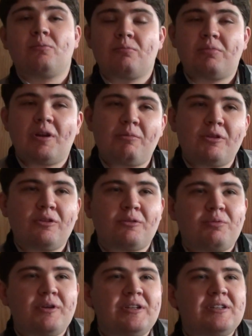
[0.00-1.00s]
probably look
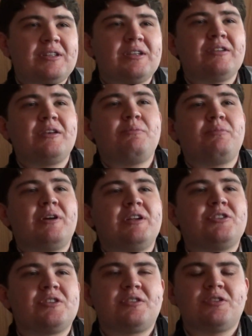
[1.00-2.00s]
pretty silly, but
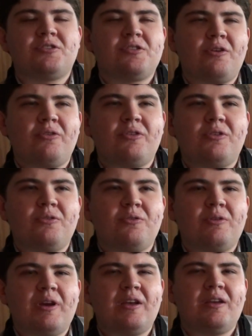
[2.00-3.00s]
just to show
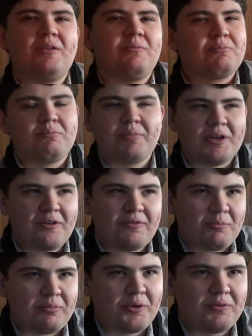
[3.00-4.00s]
you a bit of
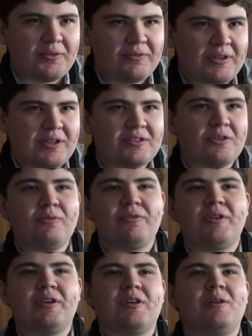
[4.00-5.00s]
a proof of this,
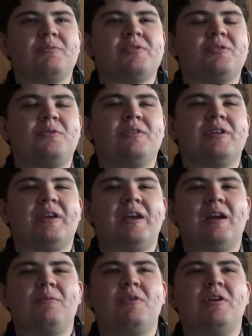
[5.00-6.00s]
hopefully it comes through on the
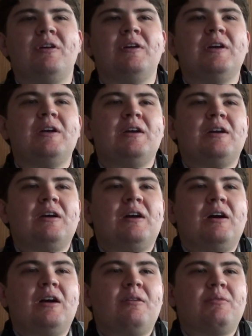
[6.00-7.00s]
camera
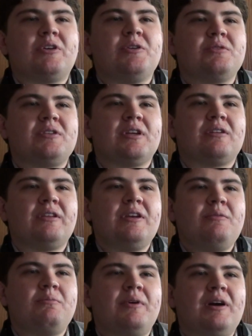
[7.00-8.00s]

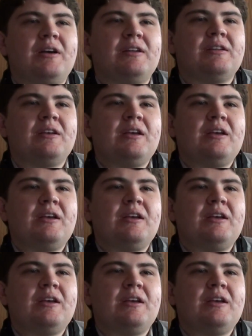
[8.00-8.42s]
acoustically, but